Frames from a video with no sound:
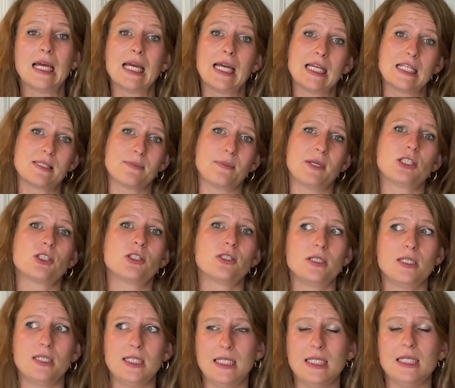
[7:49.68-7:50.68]

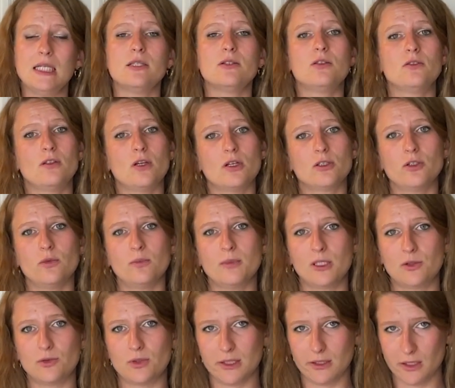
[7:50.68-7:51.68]
especially the
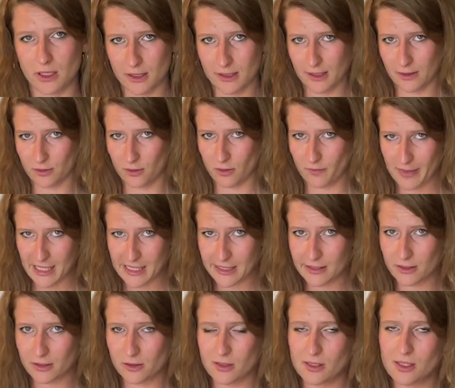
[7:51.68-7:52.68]
document regarding the
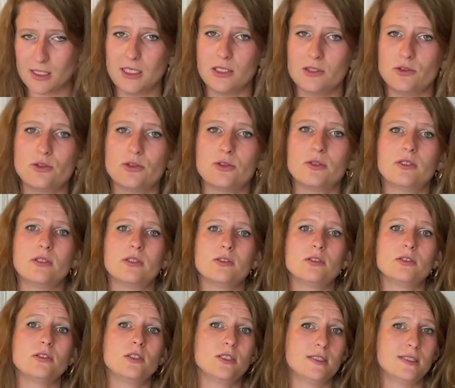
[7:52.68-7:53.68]
medical
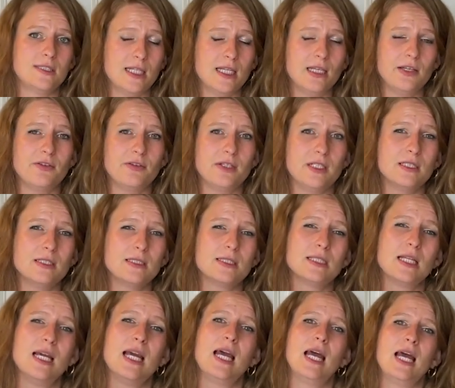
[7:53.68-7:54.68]
insurance, the
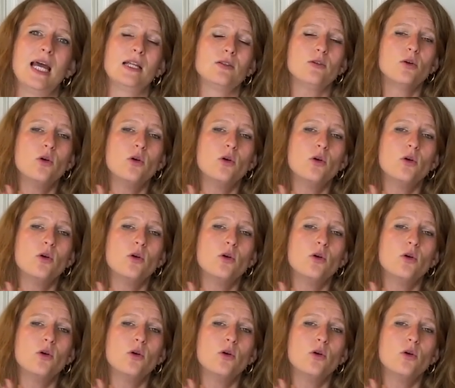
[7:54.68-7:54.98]
savings, and